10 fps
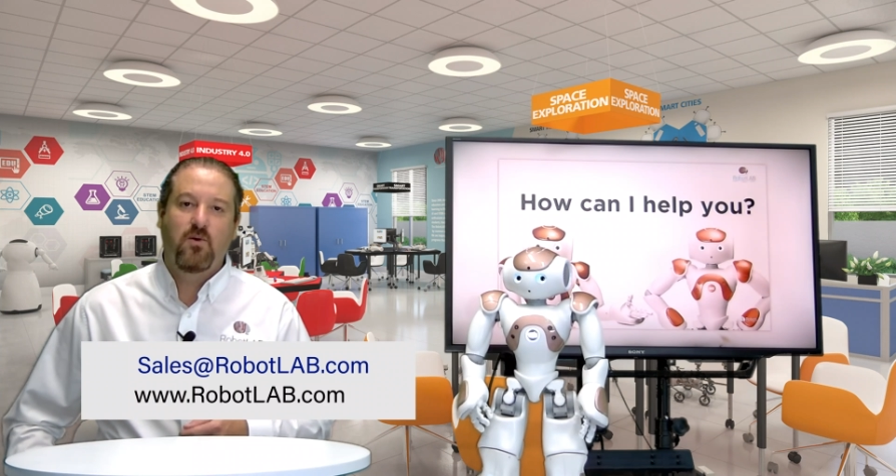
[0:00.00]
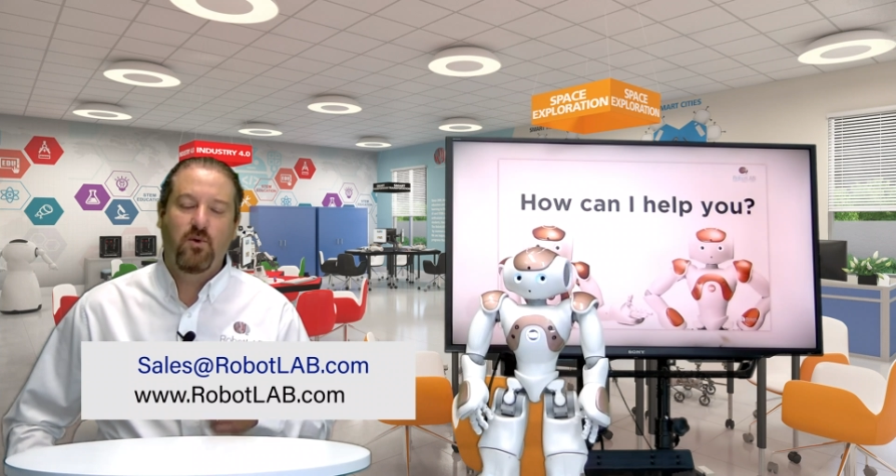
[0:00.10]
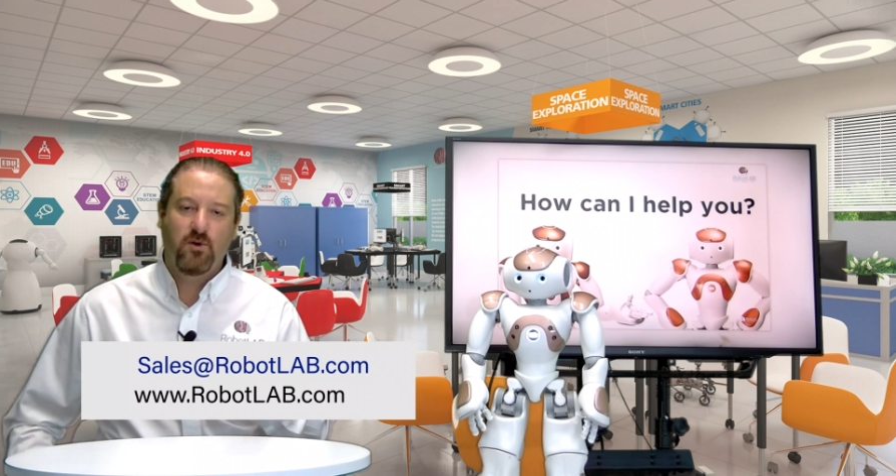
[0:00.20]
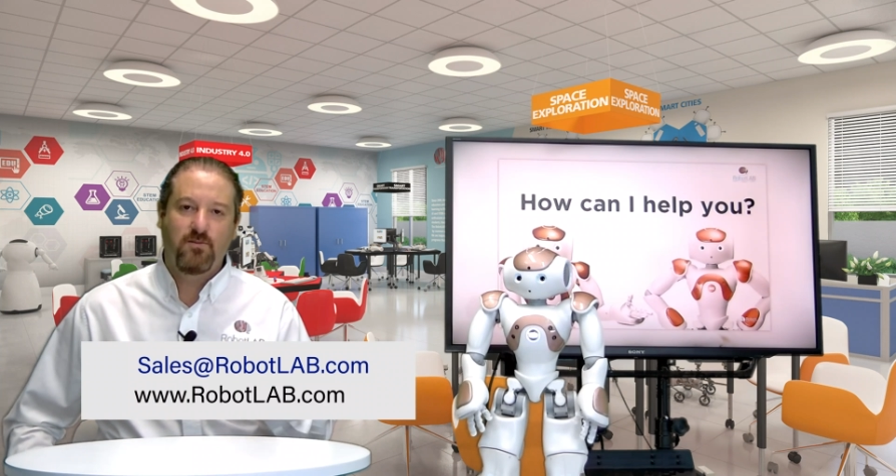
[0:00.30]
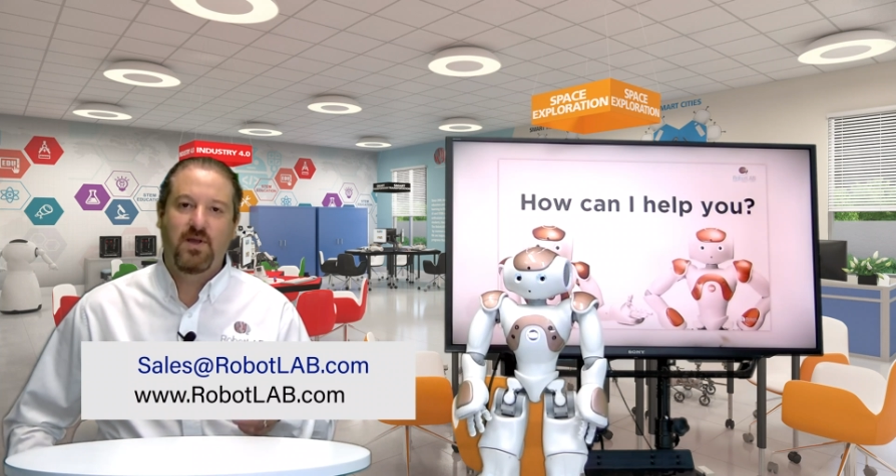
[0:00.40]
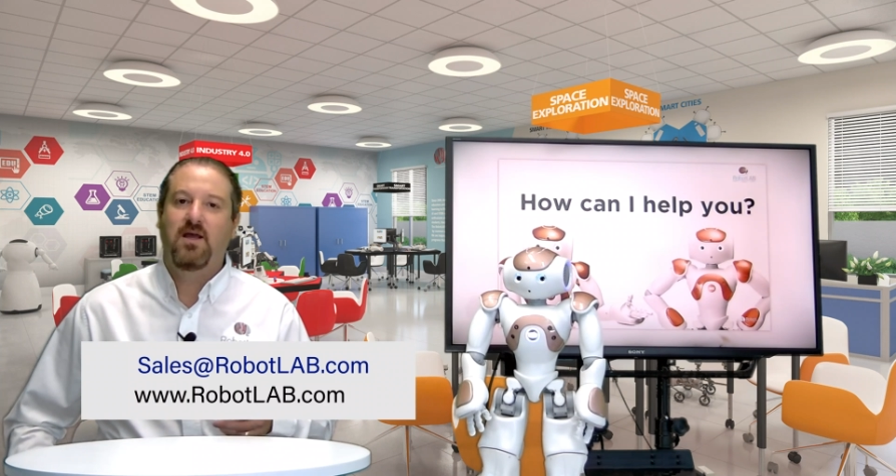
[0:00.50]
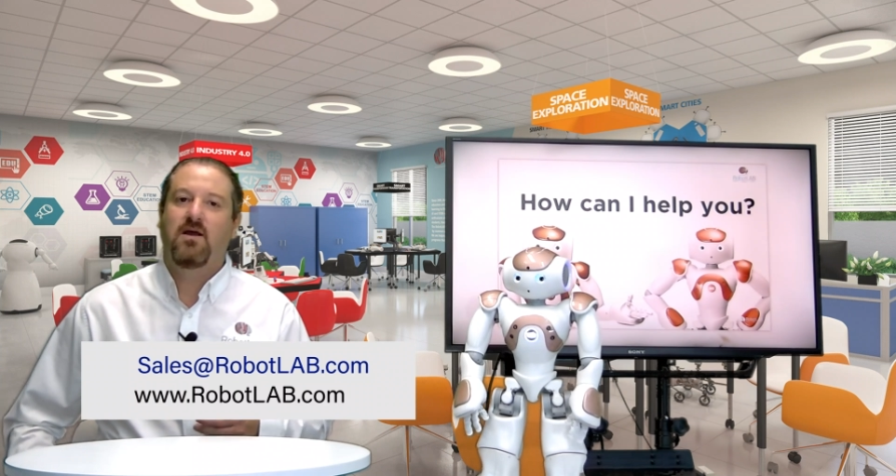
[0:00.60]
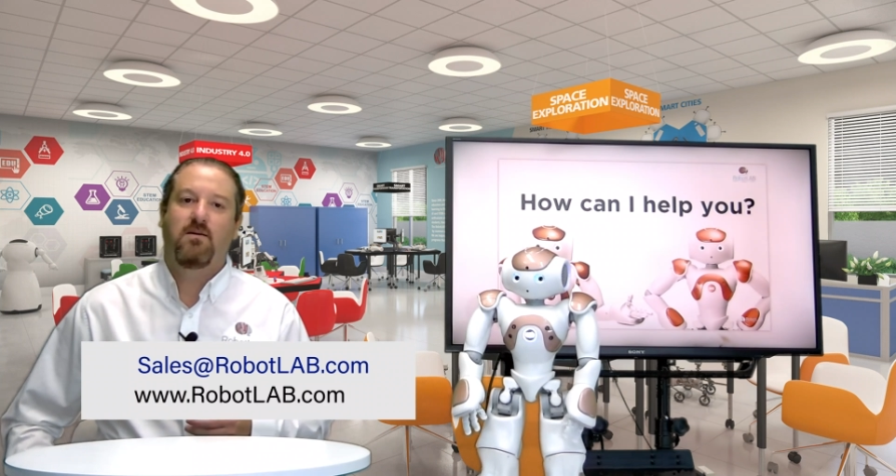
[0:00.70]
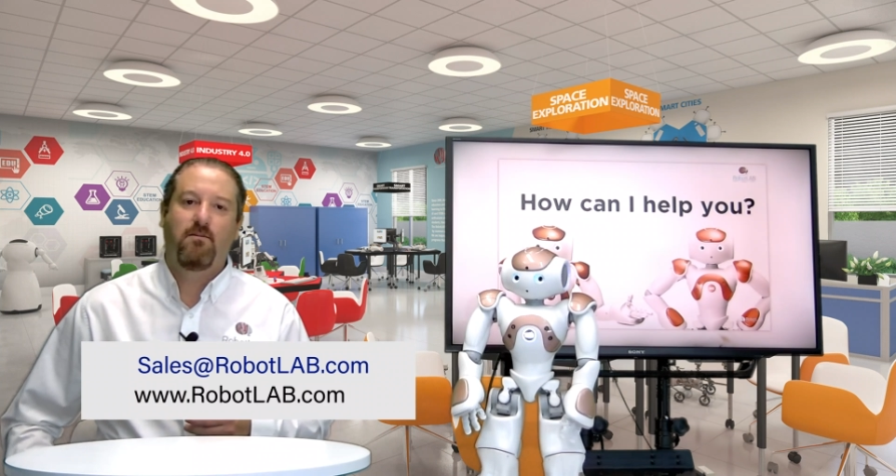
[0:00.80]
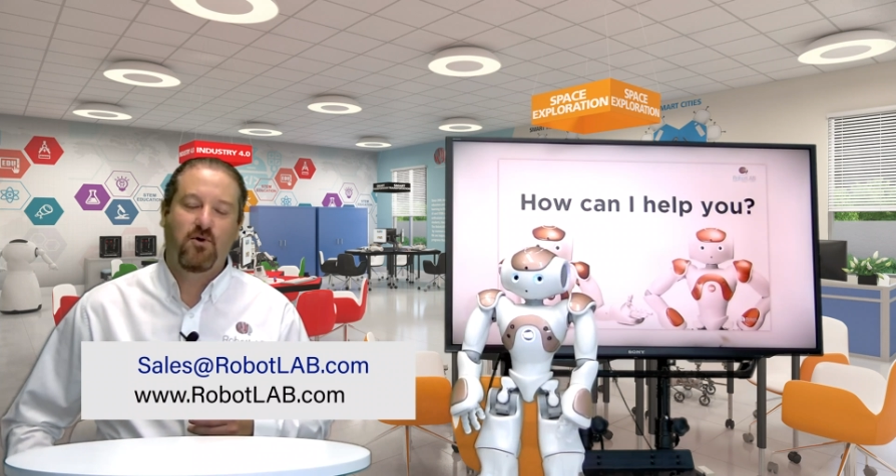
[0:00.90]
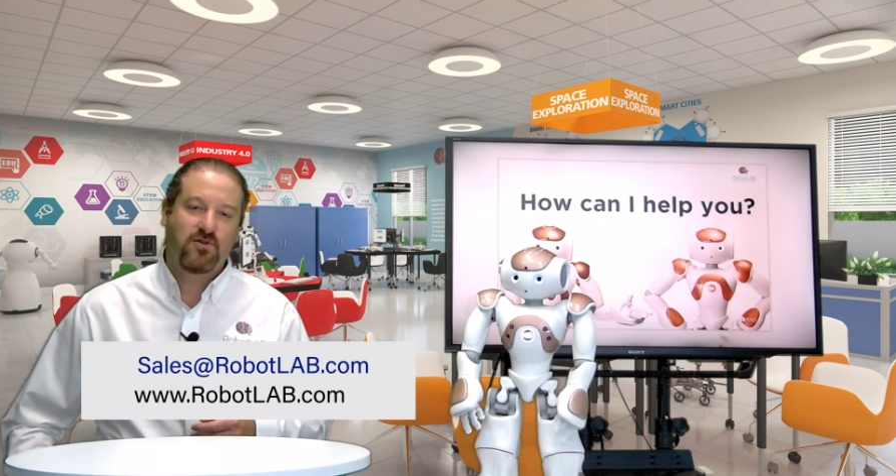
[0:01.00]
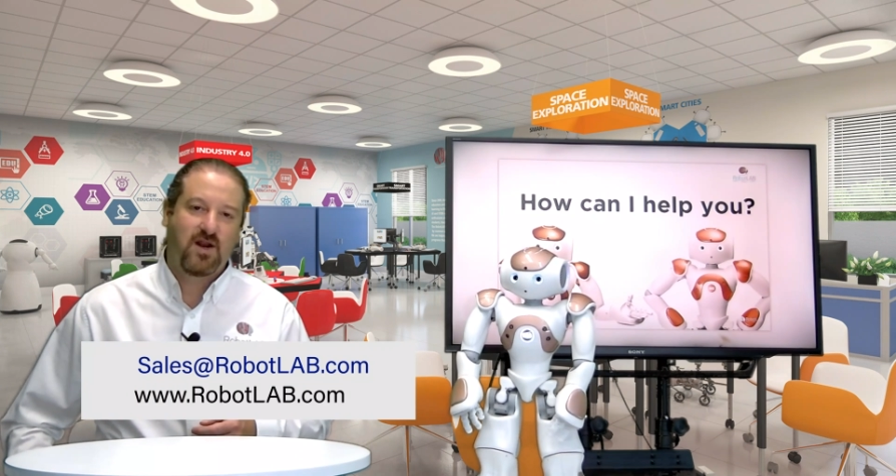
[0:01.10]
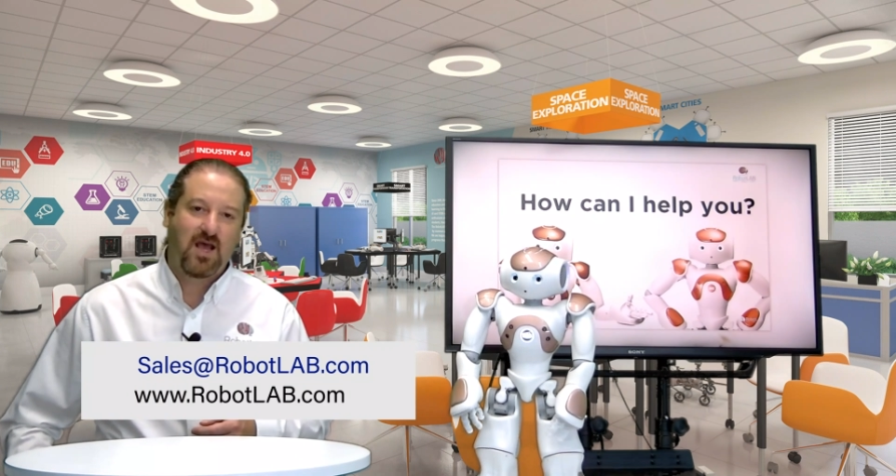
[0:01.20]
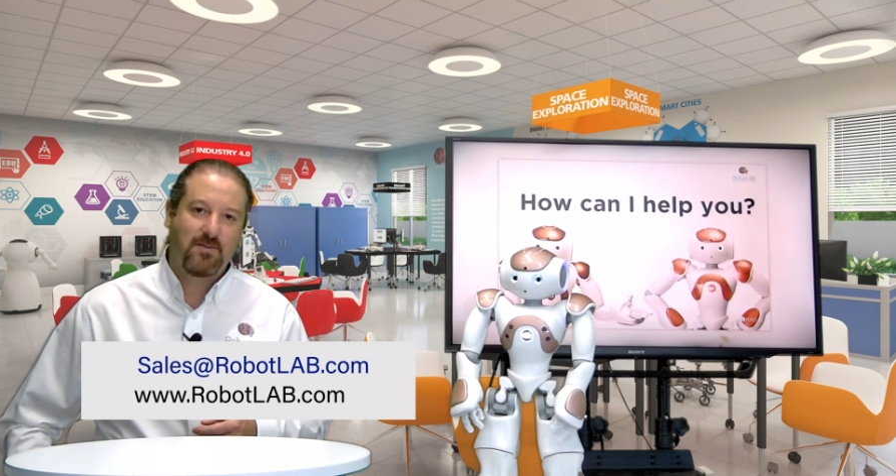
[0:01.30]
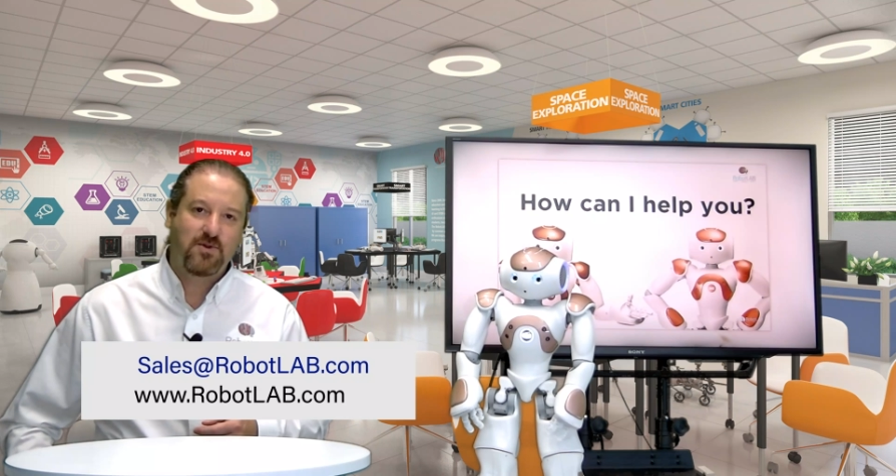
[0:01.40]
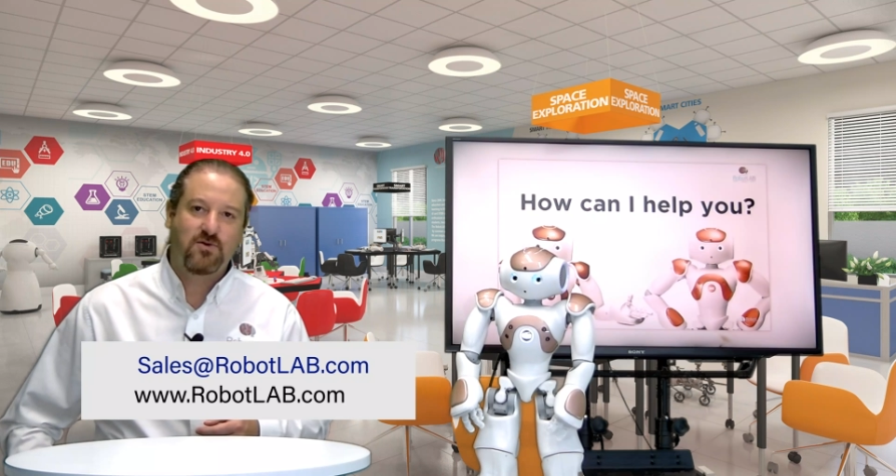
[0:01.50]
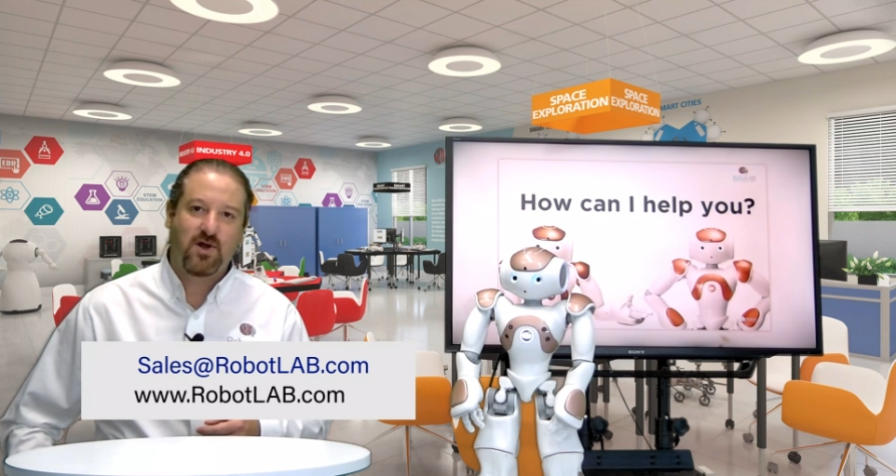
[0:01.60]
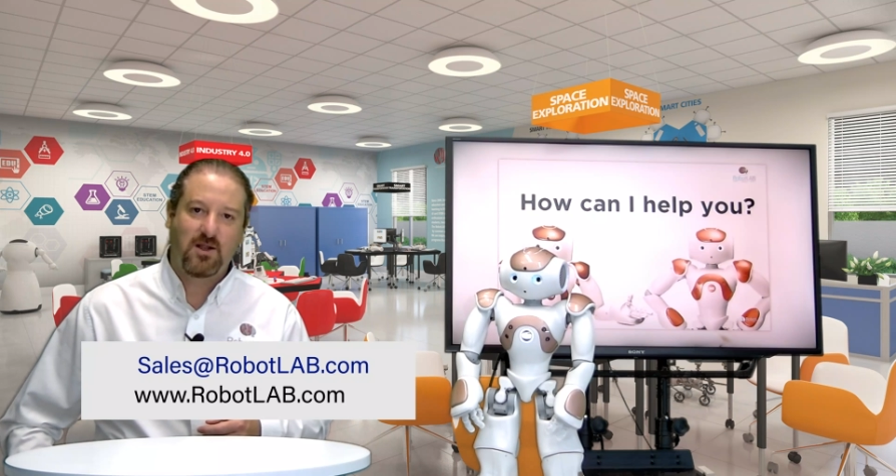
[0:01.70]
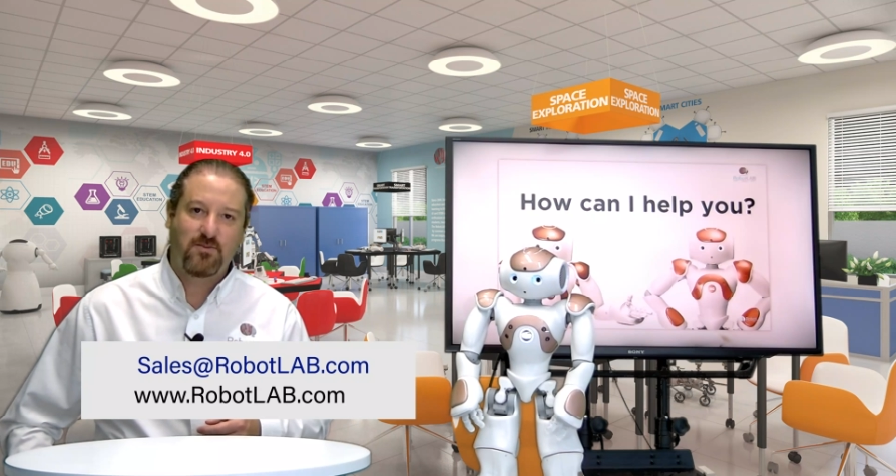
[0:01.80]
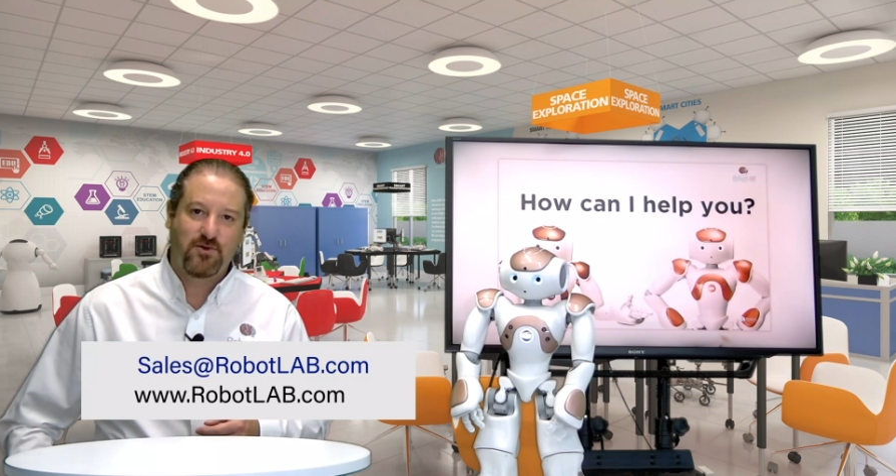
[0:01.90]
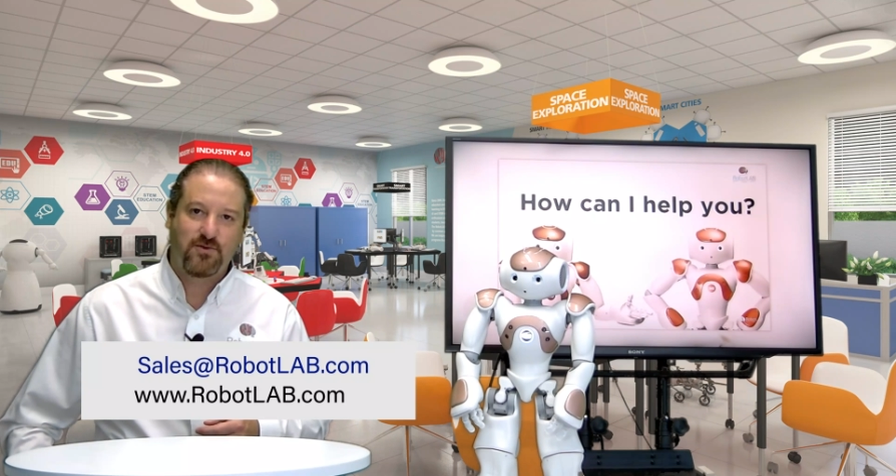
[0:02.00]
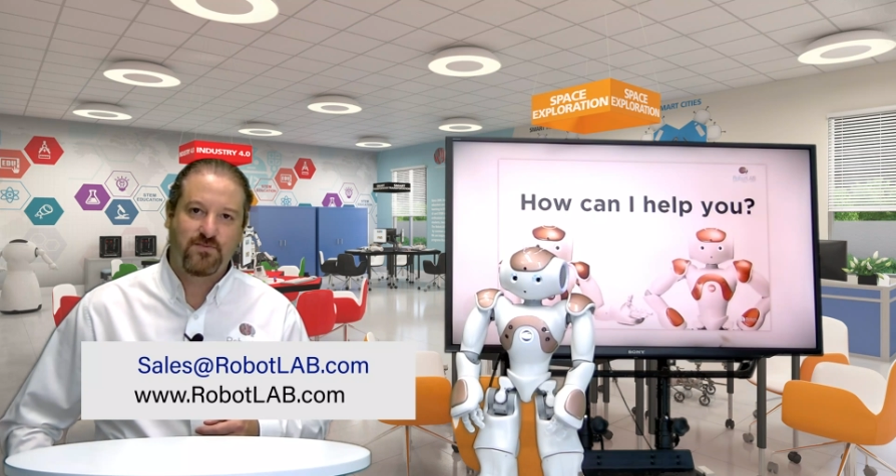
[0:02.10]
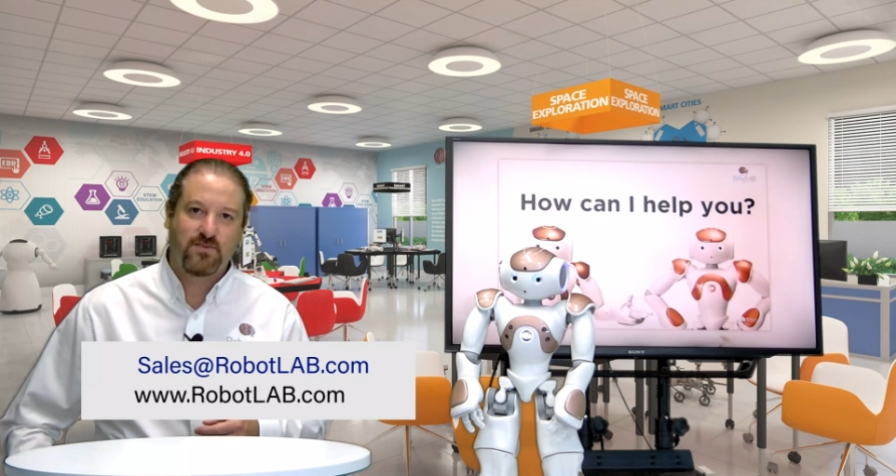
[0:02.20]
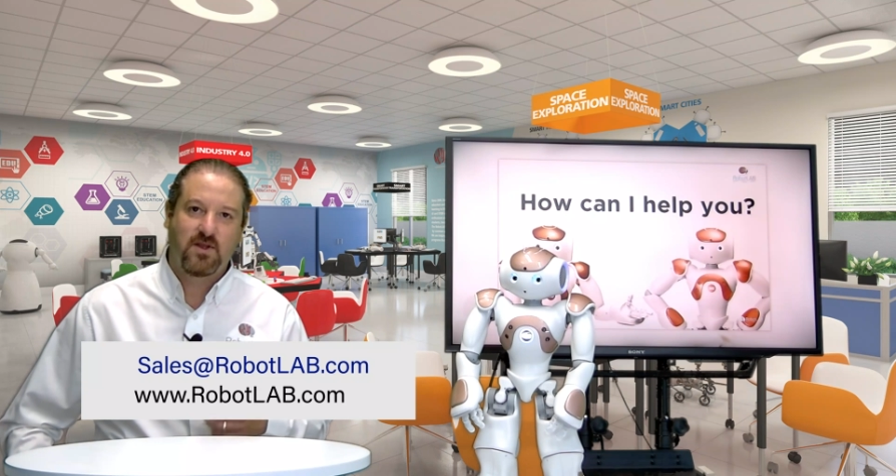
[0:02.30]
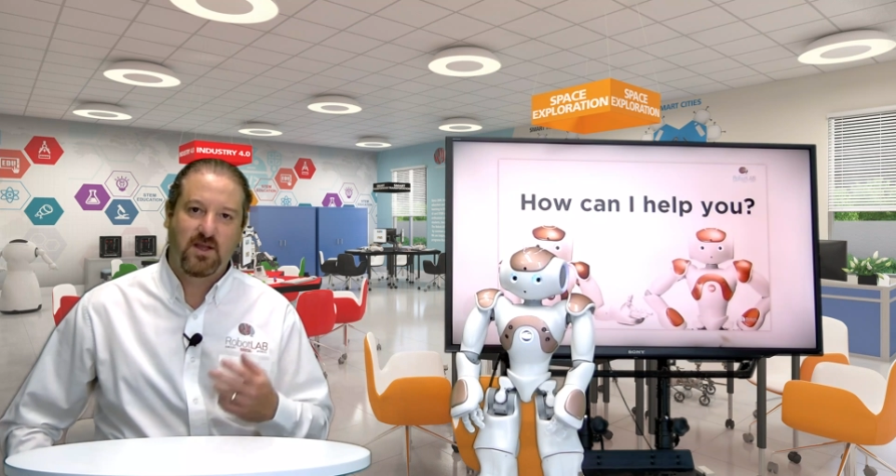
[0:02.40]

We will be more than happy to help you